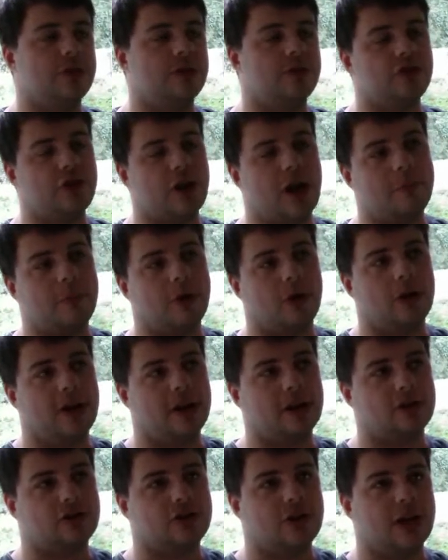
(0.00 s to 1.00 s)
the dry malt
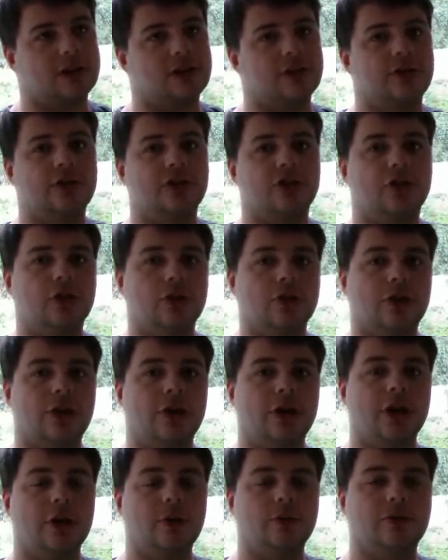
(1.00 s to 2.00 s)
extract and the
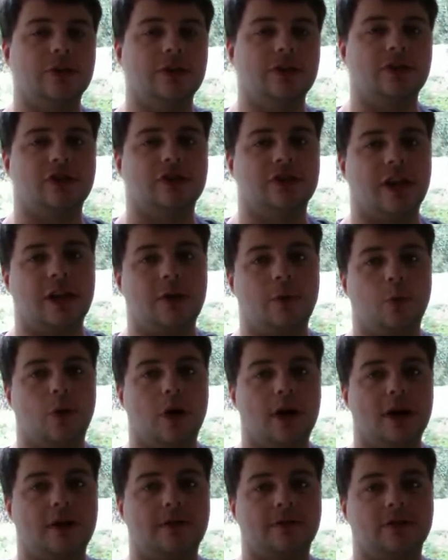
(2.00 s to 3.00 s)
sugar are used in the same
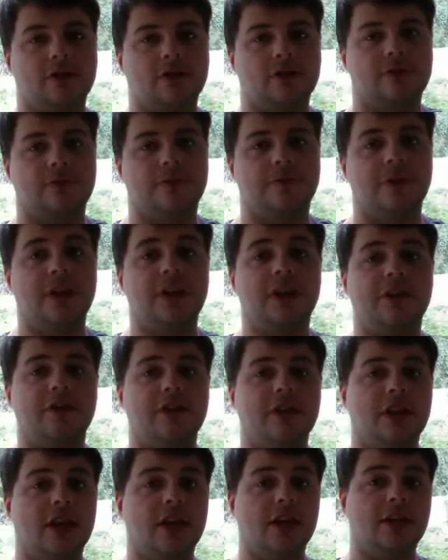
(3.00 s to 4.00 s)
way as
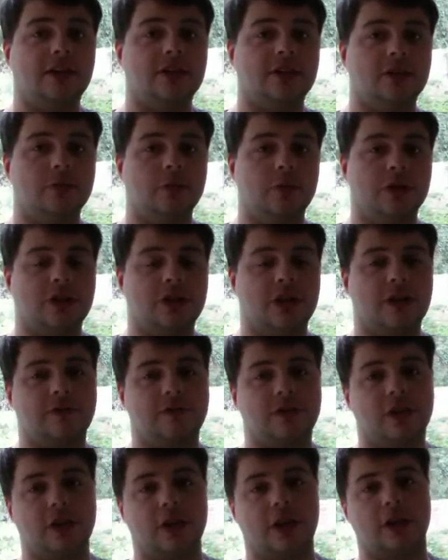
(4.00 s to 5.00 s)
feeding the yeast, which
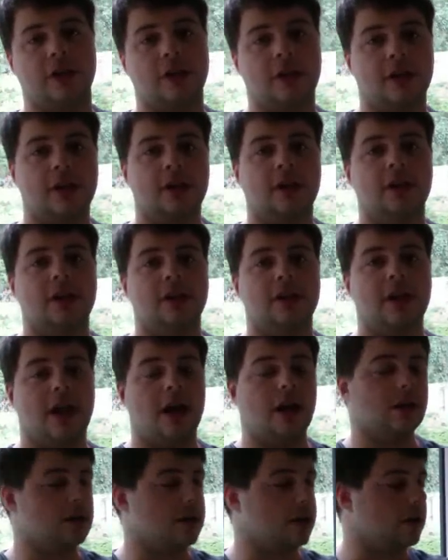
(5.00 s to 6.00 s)
gives you your
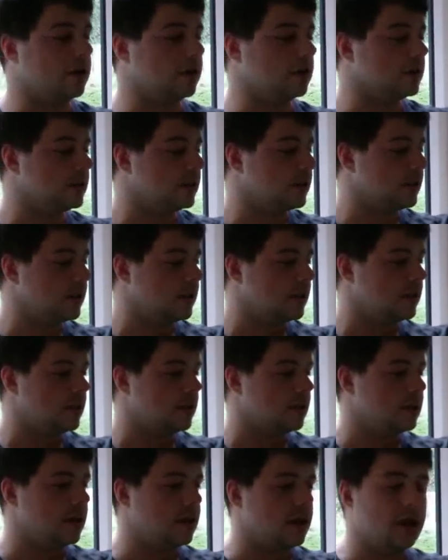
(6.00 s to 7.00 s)
alcohol.
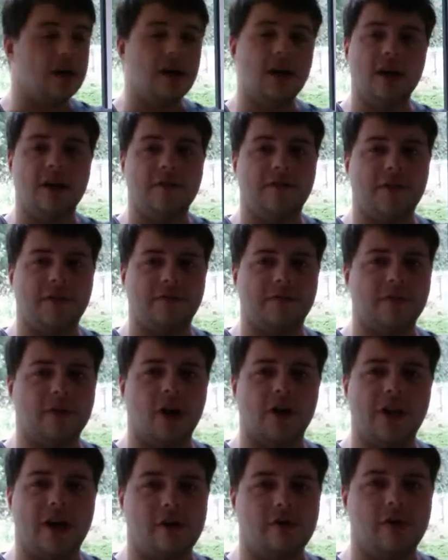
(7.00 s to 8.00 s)
If I've
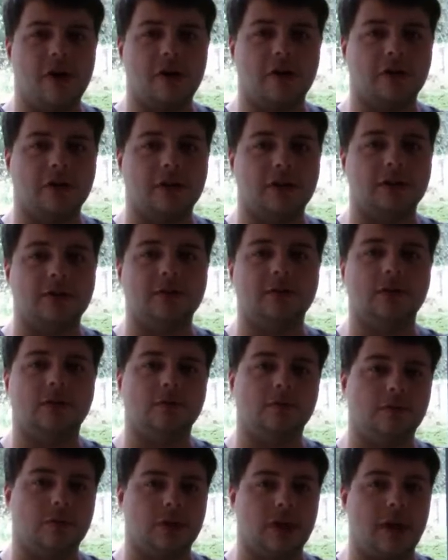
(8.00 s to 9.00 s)
got that wrong,
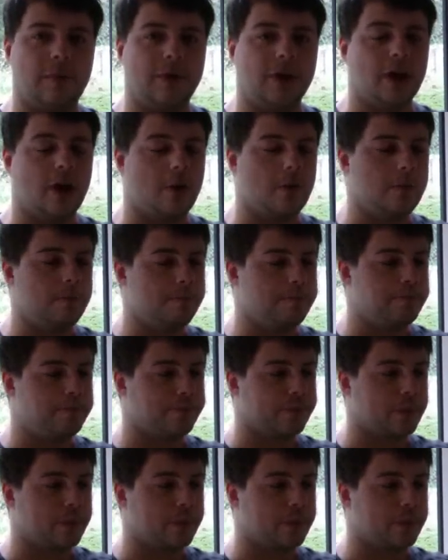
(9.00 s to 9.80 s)
let me know.